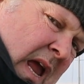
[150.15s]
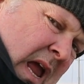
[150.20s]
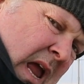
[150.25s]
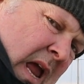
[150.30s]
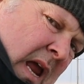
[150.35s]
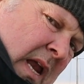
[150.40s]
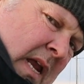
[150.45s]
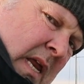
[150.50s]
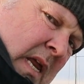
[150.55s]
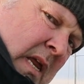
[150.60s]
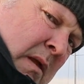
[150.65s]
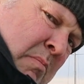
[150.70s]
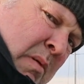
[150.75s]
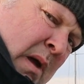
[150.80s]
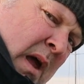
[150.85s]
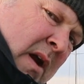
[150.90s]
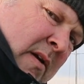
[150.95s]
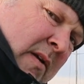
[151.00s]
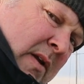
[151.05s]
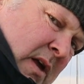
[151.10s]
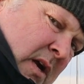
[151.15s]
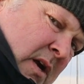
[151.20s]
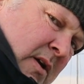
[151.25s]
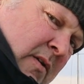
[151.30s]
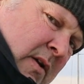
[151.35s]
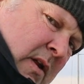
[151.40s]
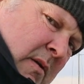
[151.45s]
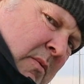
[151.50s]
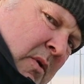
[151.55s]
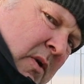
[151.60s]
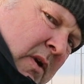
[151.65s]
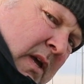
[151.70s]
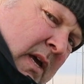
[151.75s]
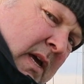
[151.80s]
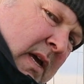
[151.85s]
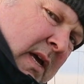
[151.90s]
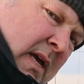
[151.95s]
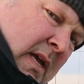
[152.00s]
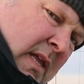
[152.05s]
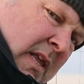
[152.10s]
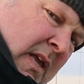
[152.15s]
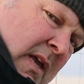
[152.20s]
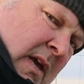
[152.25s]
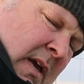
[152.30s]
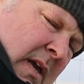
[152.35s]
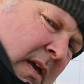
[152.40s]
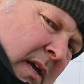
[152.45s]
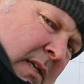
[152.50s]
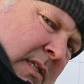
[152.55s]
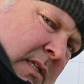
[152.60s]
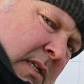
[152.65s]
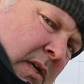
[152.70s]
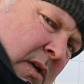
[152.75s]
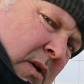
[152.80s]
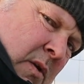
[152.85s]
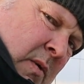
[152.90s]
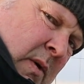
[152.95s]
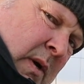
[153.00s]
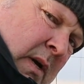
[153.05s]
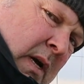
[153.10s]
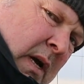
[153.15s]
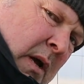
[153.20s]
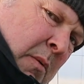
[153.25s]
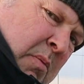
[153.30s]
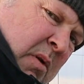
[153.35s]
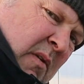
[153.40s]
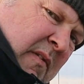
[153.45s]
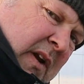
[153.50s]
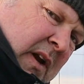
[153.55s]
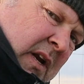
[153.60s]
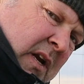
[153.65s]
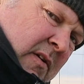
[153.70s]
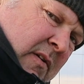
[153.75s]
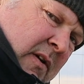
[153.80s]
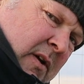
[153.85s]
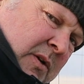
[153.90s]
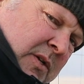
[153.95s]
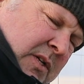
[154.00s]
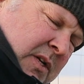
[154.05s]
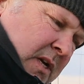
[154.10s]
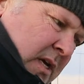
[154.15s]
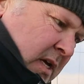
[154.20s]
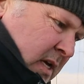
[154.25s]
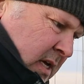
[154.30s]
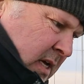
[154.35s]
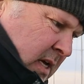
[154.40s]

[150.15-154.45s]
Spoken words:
any barrier cream on here to prevent corrosion.